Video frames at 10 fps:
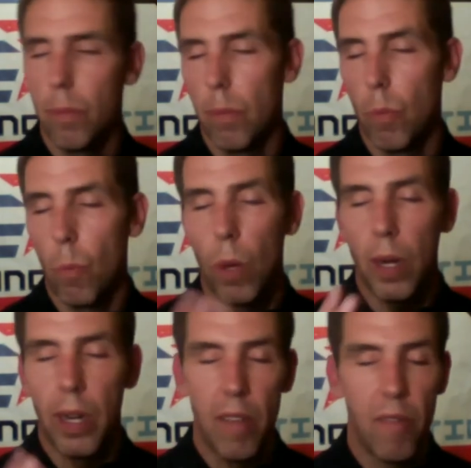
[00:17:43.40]
one
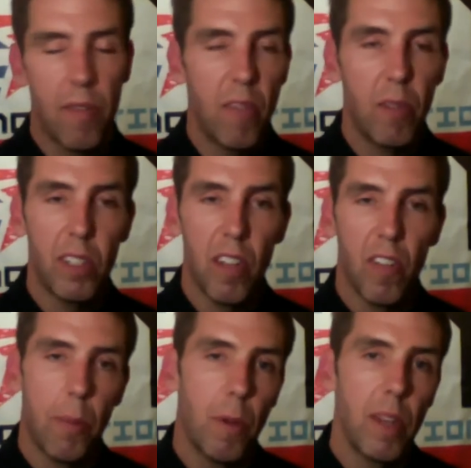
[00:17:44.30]
day 5 weeks out
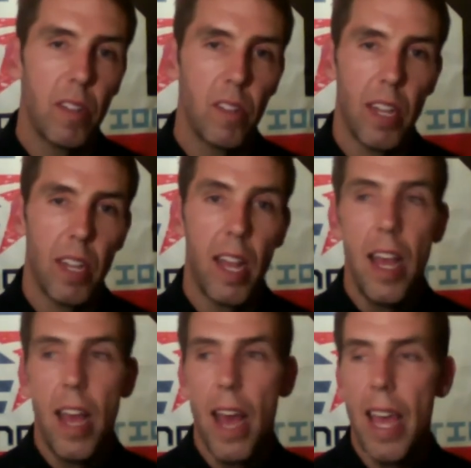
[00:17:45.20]
from your race and say,
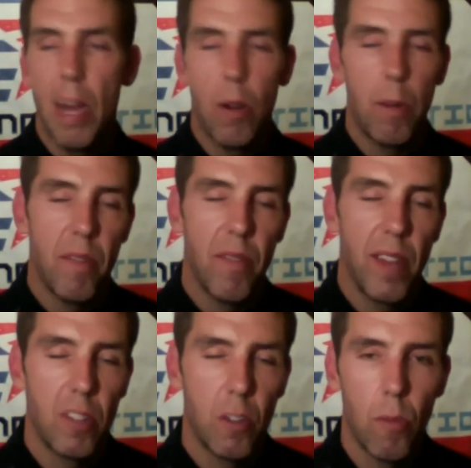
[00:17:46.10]
hey, I want to be a
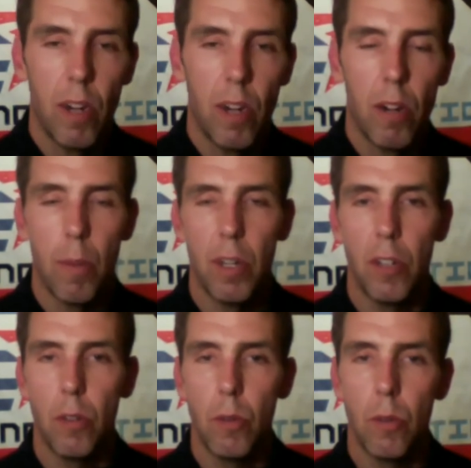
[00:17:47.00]
faster runner and I'm going to
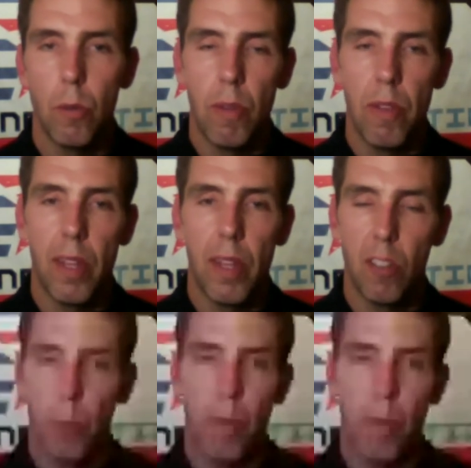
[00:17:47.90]
do 3 things and
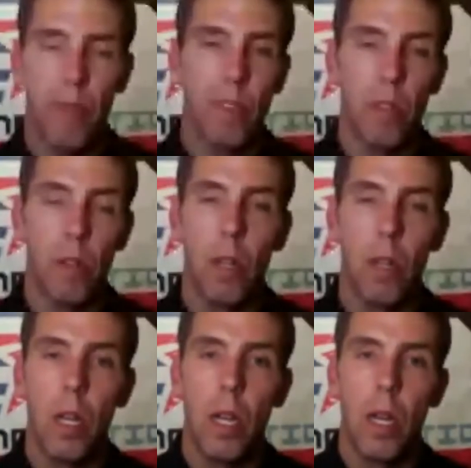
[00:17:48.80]
become faster.
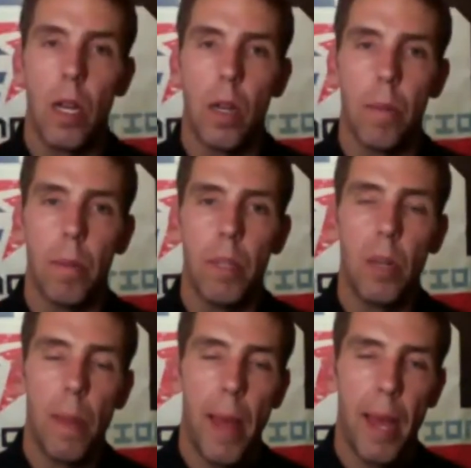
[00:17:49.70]
You know,
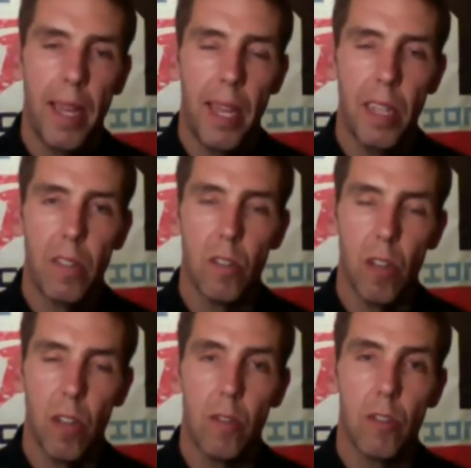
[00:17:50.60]
in that case, there's
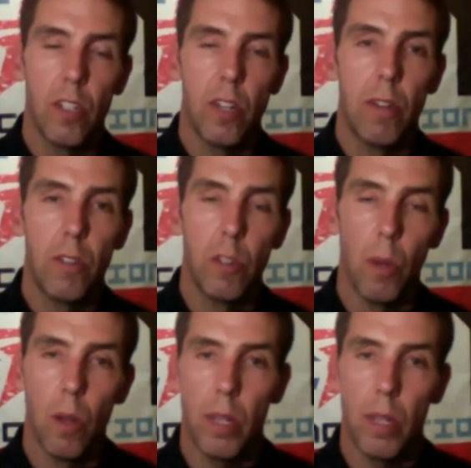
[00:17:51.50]
other scenarios you want to
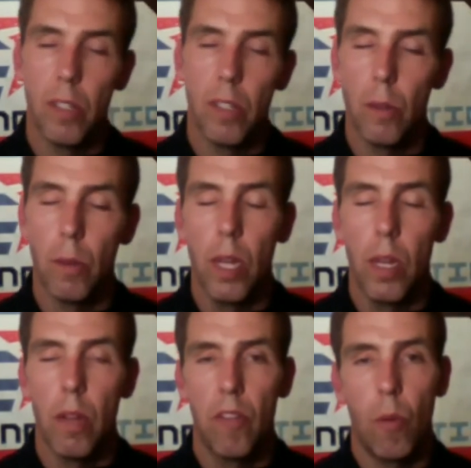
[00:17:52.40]
look into
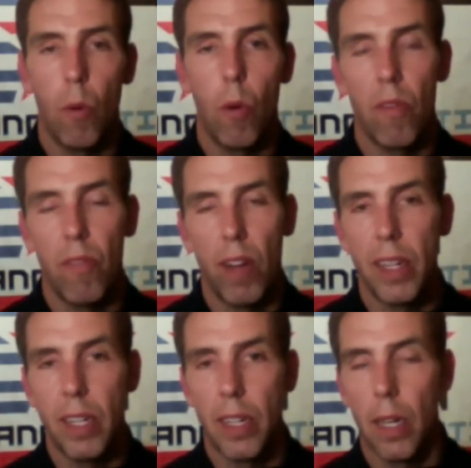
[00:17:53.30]
for
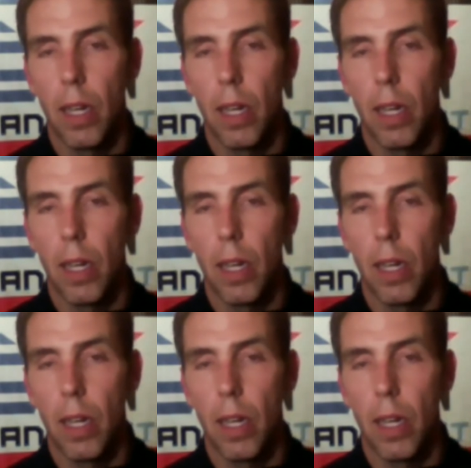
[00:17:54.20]
finding